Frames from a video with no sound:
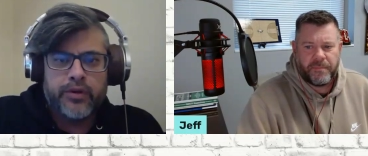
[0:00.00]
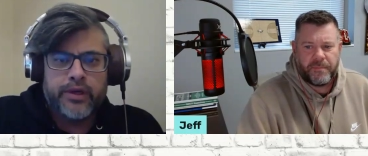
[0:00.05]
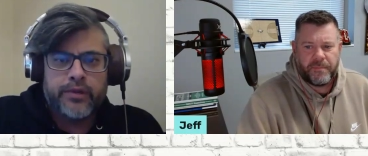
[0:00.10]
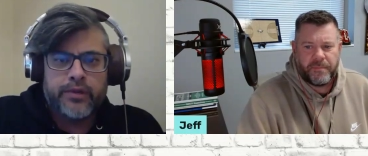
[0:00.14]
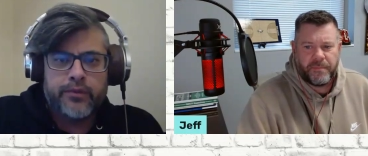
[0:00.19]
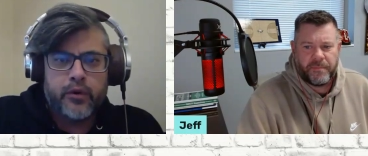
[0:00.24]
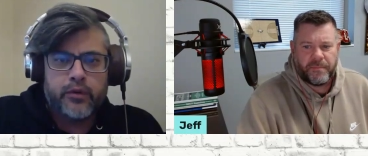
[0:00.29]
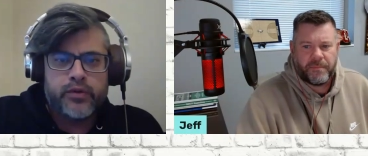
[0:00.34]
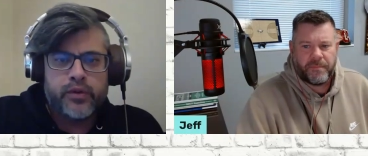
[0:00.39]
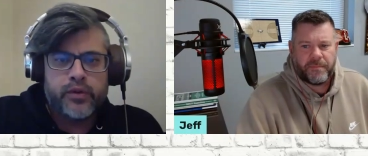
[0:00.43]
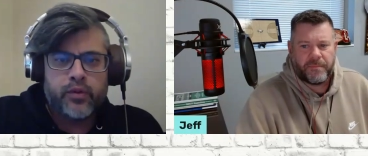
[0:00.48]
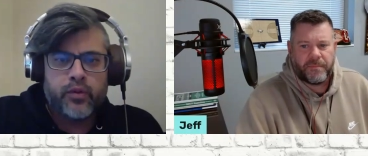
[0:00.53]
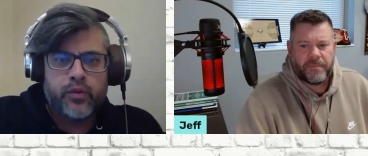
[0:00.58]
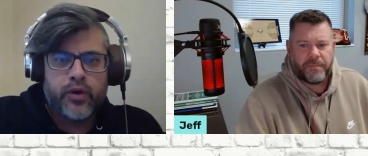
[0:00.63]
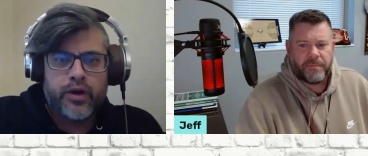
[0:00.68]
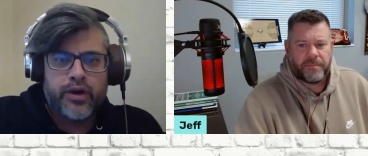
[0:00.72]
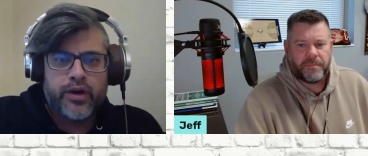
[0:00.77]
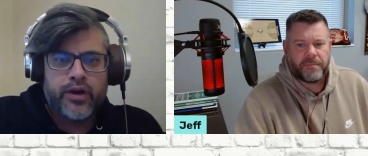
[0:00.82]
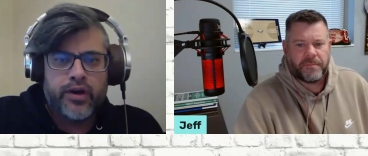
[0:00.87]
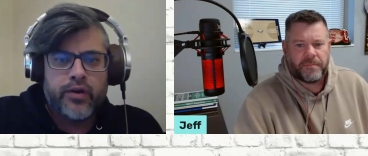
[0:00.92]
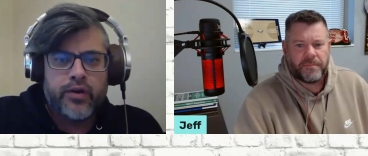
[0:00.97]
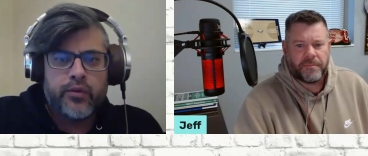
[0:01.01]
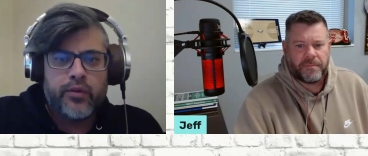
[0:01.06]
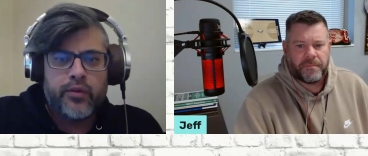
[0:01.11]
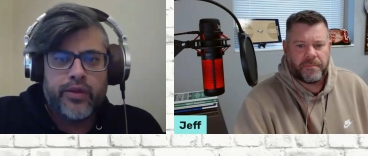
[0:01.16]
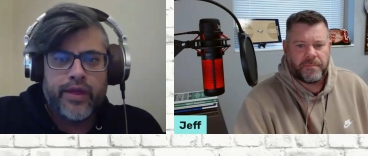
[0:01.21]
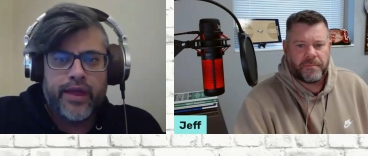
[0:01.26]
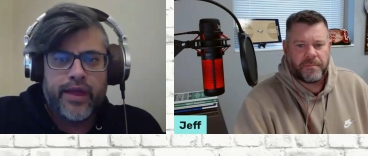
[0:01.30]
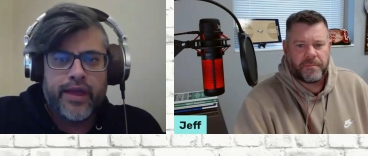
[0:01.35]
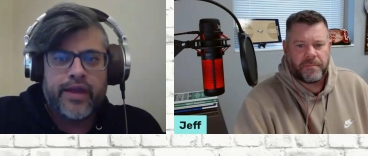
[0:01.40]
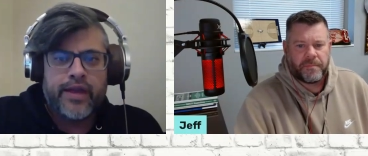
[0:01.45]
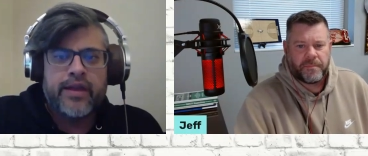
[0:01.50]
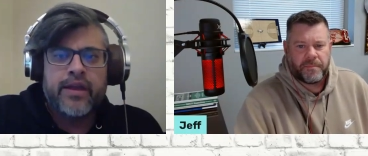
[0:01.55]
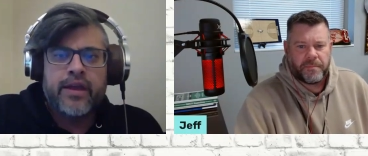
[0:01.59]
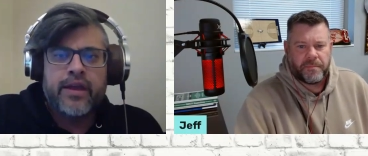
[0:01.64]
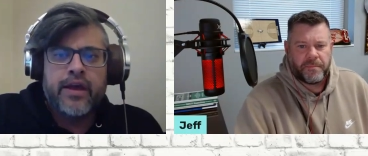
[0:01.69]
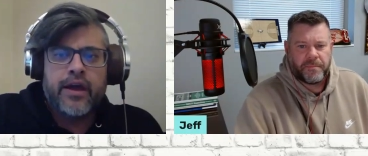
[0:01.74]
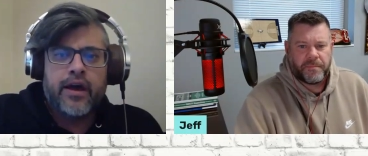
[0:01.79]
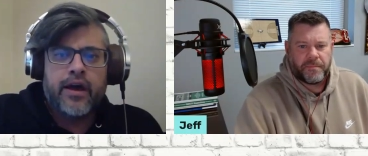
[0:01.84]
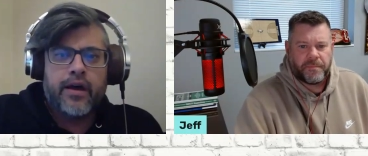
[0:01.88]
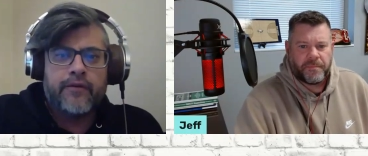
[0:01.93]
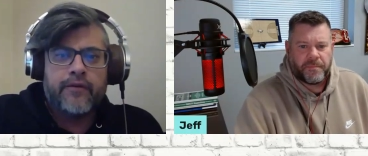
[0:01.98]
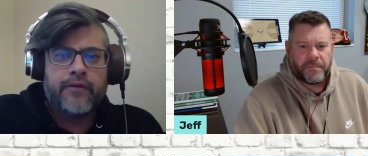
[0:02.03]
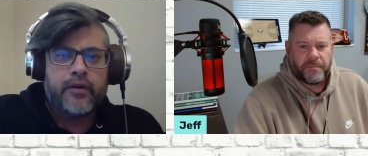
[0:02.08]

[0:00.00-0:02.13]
Speaker 1: He moves to 1 0 with a uh,